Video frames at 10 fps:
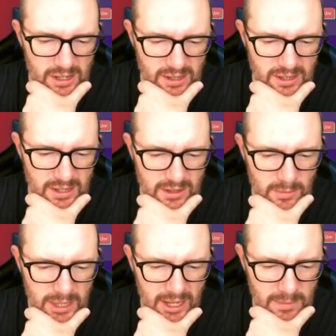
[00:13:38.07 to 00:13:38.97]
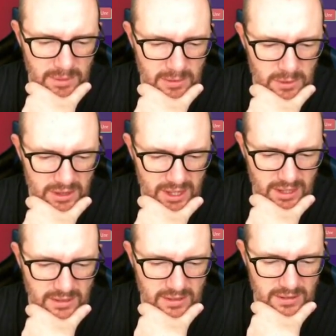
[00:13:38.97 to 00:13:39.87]
I think he'll be happy with
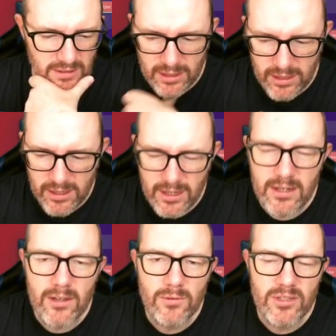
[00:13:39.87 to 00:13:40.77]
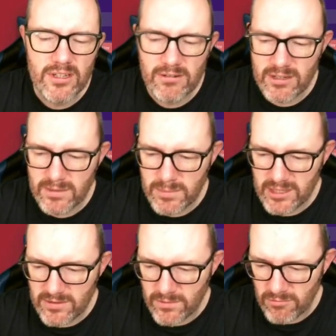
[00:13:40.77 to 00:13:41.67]
that. Luckily, no serious
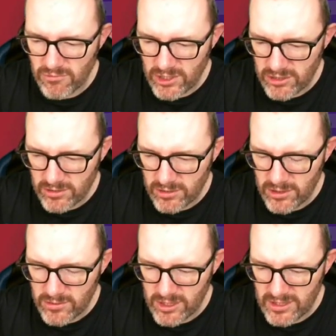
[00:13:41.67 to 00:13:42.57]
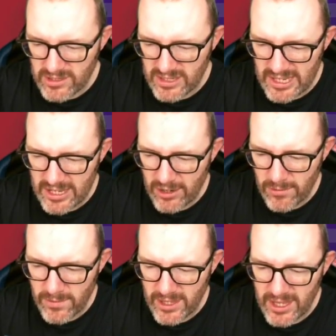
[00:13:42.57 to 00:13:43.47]
bids for Russell, who you can see
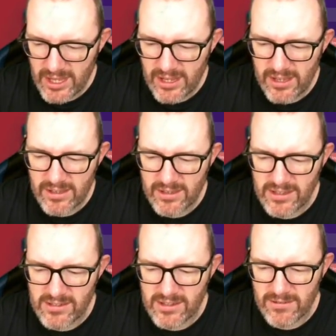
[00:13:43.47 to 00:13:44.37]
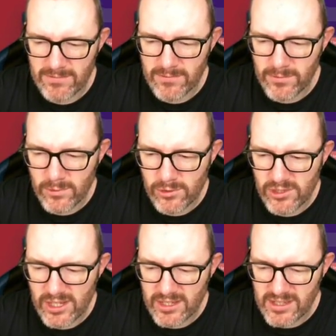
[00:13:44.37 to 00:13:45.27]
over here is like 4
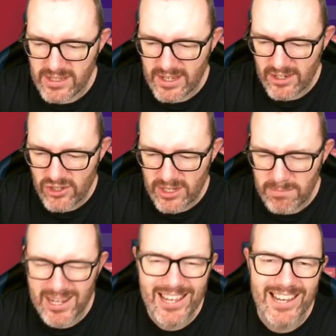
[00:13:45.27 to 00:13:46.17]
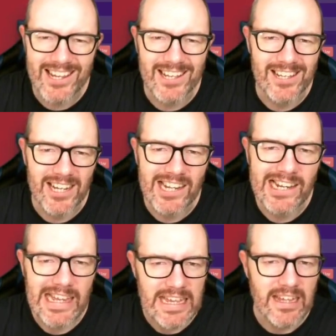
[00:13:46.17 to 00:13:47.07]
stars. He's actually playing at a La
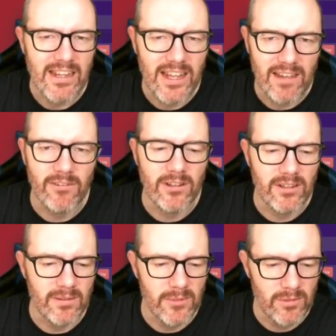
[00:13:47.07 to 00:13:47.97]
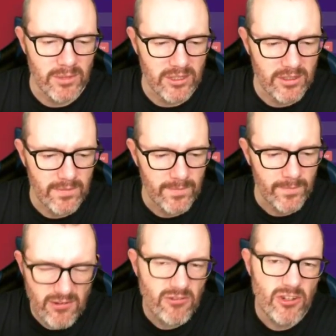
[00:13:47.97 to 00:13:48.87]
Liga level at the moment.
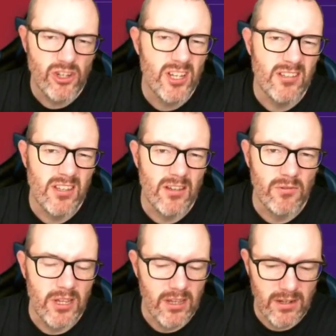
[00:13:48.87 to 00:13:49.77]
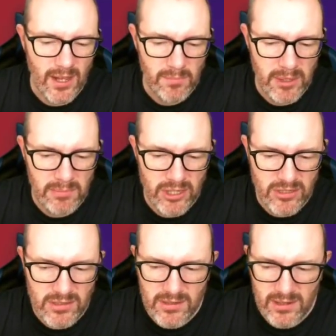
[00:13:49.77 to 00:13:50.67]
And Crush is the only unhappy
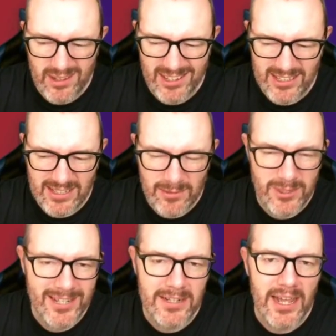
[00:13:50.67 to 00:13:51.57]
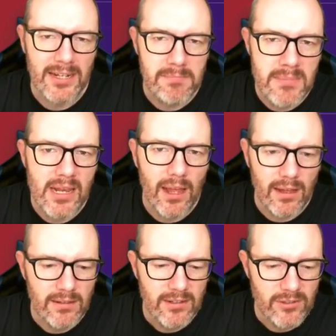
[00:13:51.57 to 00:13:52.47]
person. Like I said, we didn't add
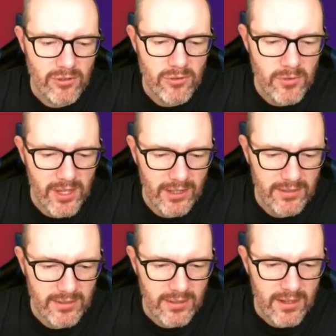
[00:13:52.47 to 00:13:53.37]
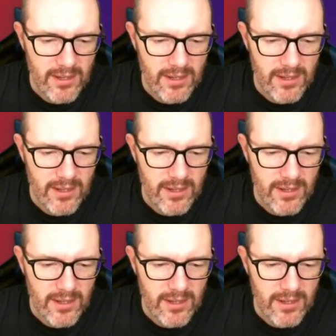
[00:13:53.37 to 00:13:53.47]
Millar to that.